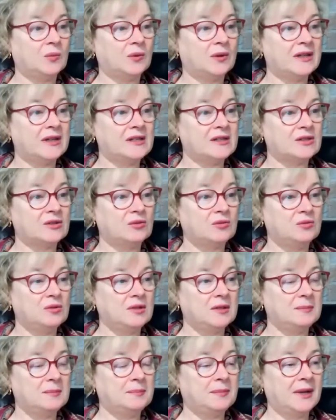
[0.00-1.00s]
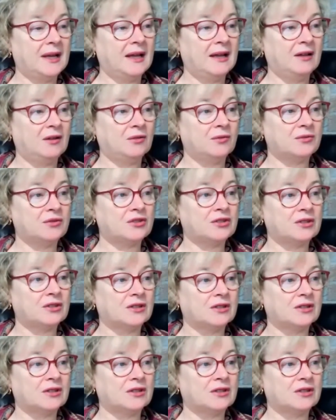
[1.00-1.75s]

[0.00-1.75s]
is all about